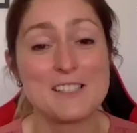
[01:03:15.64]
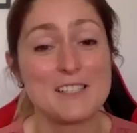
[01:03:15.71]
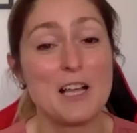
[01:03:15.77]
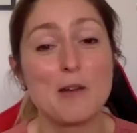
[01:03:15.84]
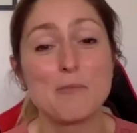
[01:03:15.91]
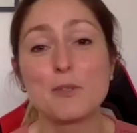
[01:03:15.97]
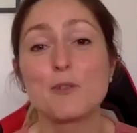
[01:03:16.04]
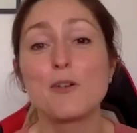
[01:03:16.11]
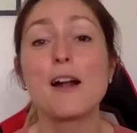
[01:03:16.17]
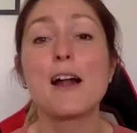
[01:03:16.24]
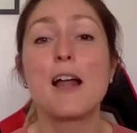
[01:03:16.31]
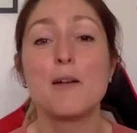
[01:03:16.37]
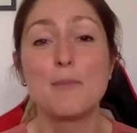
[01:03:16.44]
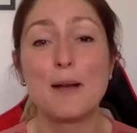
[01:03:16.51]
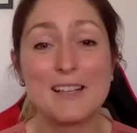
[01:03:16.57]
Zineb, you are
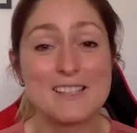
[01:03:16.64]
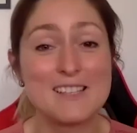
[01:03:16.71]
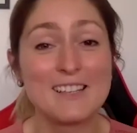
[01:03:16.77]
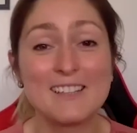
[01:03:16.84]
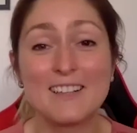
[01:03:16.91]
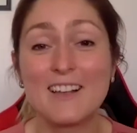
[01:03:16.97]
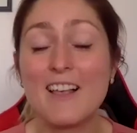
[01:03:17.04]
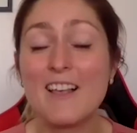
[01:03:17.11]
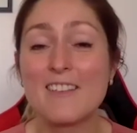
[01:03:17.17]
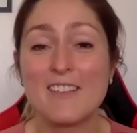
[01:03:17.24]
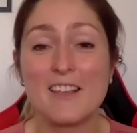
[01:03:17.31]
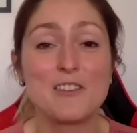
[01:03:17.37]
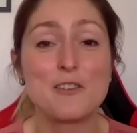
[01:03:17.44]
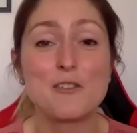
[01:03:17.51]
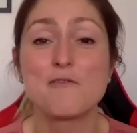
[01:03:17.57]
amazing.
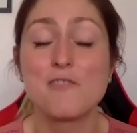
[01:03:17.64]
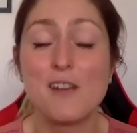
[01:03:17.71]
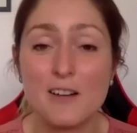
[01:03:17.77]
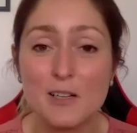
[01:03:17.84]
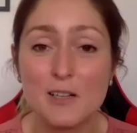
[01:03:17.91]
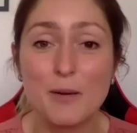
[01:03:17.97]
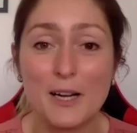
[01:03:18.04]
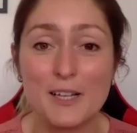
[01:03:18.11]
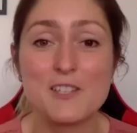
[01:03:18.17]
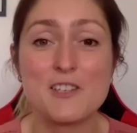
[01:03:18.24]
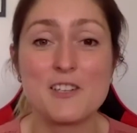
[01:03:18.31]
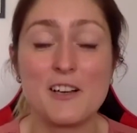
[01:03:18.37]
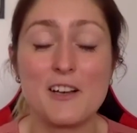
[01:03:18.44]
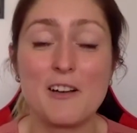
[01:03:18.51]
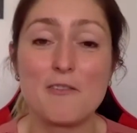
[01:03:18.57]
Thank you very much
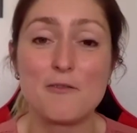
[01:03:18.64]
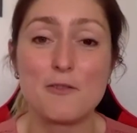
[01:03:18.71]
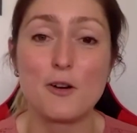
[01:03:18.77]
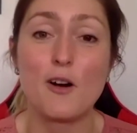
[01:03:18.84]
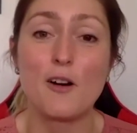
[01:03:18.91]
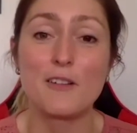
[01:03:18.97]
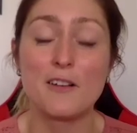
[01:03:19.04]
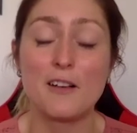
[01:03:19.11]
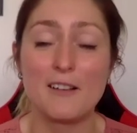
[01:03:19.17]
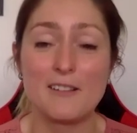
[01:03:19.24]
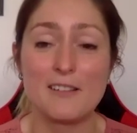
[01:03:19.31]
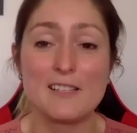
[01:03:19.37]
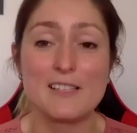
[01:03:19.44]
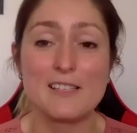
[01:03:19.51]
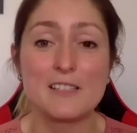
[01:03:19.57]
for
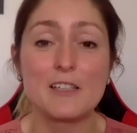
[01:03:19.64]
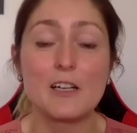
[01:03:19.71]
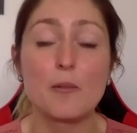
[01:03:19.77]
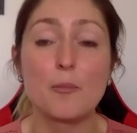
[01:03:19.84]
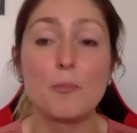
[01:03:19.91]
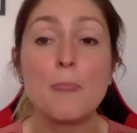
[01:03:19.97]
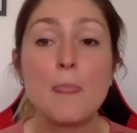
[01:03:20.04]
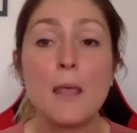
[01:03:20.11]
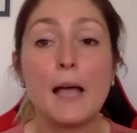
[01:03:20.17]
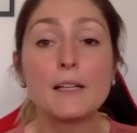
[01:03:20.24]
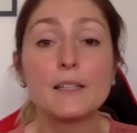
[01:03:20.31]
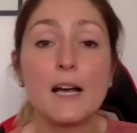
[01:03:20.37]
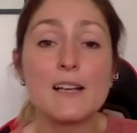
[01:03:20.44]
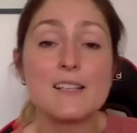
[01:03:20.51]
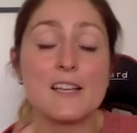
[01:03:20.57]
this time. And
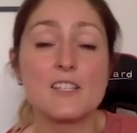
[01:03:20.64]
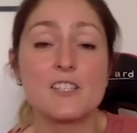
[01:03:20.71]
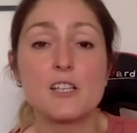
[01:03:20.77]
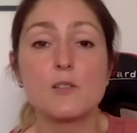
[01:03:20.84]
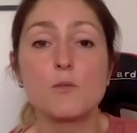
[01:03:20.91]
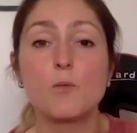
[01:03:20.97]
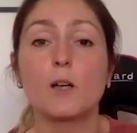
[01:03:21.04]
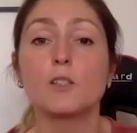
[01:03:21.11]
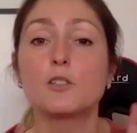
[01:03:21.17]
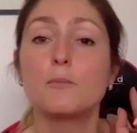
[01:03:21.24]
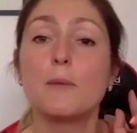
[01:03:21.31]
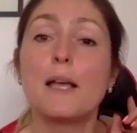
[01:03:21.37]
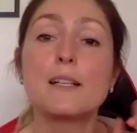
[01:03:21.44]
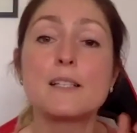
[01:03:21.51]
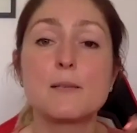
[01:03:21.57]
guys, I just want to
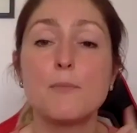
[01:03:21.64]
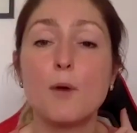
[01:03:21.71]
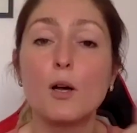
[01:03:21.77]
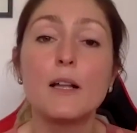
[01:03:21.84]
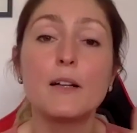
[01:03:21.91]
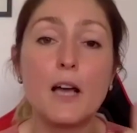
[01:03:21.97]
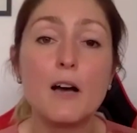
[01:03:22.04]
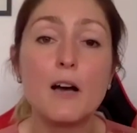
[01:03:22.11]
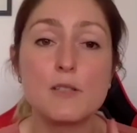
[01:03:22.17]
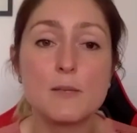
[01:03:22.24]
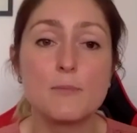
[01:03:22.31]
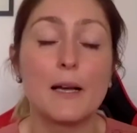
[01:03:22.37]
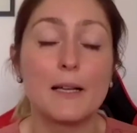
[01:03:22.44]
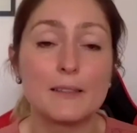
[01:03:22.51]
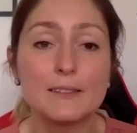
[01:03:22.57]
make small
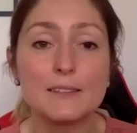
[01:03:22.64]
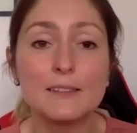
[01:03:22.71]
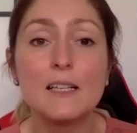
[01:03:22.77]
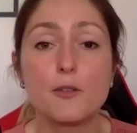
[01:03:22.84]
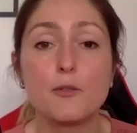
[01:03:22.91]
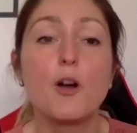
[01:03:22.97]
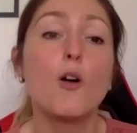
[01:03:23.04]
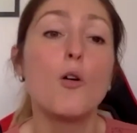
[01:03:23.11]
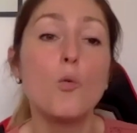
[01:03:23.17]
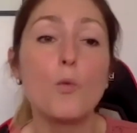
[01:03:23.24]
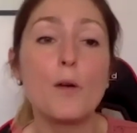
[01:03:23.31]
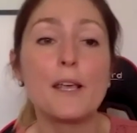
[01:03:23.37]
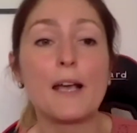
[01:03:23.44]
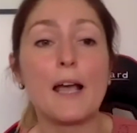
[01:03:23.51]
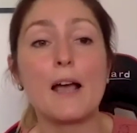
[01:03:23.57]
announcement. You know,
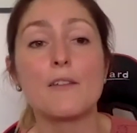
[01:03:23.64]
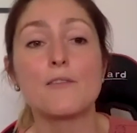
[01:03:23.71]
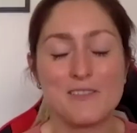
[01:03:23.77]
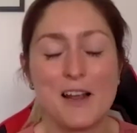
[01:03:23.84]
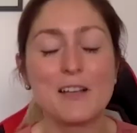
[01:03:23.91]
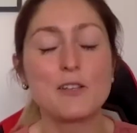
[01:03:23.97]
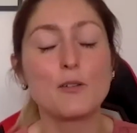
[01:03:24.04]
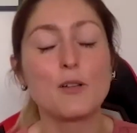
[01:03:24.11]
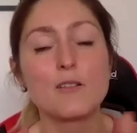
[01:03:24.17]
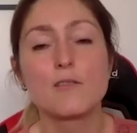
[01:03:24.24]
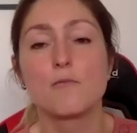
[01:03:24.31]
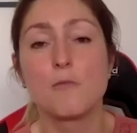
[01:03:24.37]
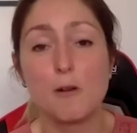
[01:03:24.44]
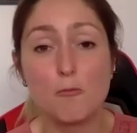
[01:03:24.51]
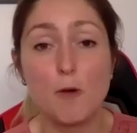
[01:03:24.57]
we have regular
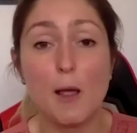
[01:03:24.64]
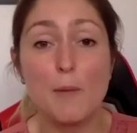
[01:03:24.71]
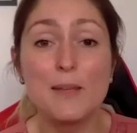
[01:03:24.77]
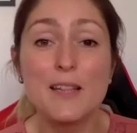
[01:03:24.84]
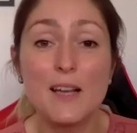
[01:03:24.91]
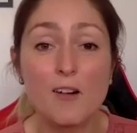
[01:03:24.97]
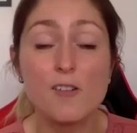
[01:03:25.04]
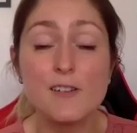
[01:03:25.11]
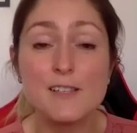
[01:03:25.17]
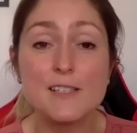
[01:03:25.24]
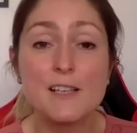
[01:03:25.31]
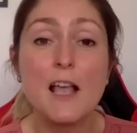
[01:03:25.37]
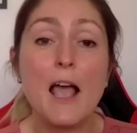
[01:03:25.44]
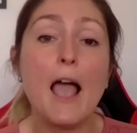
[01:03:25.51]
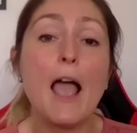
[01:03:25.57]
webinars,
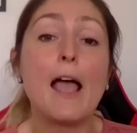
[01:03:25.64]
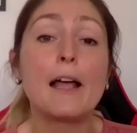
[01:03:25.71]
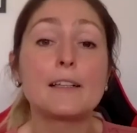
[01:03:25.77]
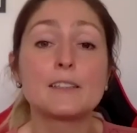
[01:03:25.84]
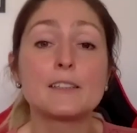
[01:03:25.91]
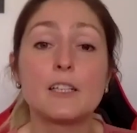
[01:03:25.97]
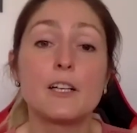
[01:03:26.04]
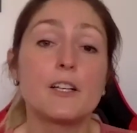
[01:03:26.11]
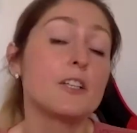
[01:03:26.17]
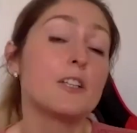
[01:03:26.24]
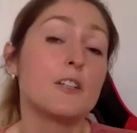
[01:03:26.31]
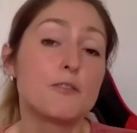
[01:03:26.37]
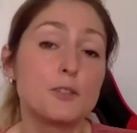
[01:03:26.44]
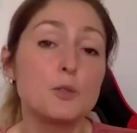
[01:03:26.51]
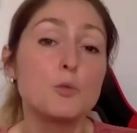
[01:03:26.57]
and in
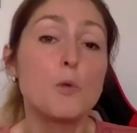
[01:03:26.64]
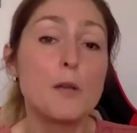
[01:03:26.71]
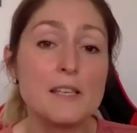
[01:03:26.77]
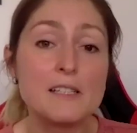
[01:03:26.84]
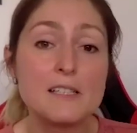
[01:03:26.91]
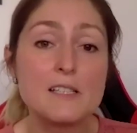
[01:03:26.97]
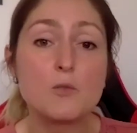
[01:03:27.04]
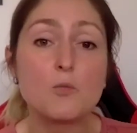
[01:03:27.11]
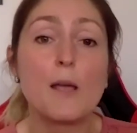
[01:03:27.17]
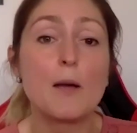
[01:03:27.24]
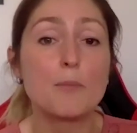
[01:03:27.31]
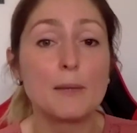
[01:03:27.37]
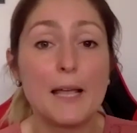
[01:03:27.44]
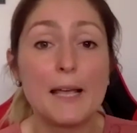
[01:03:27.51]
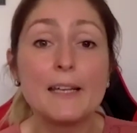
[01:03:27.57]
a few weeks, we are
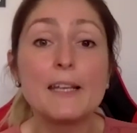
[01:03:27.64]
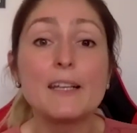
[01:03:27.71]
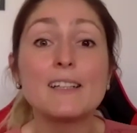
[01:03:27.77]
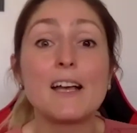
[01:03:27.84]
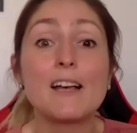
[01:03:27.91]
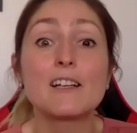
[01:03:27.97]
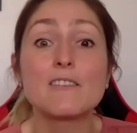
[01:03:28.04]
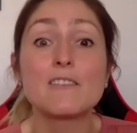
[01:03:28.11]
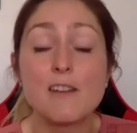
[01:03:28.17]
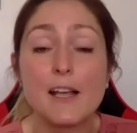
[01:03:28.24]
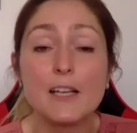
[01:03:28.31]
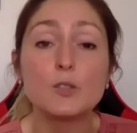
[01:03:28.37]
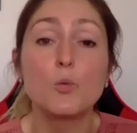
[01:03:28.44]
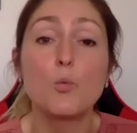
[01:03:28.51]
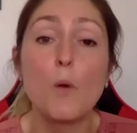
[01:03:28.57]
planning a
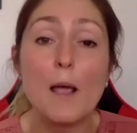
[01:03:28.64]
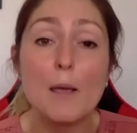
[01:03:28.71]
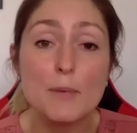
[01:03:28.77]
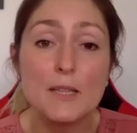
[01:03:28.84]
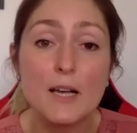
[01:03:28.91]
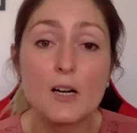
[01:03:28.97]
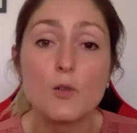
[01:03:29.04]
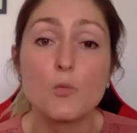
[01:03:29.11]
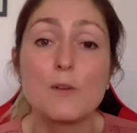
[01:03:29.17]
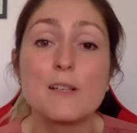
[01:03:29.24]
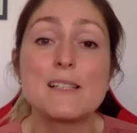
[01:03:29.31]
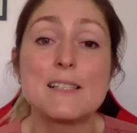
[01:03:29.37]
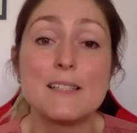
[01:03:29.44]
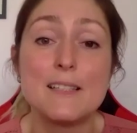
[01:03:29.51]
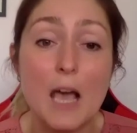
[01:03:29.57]
great webinar
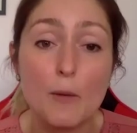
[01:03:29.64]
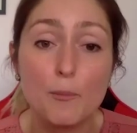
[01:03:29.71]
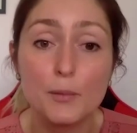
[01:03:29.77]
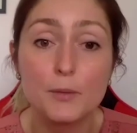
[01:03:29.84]
with Zineb.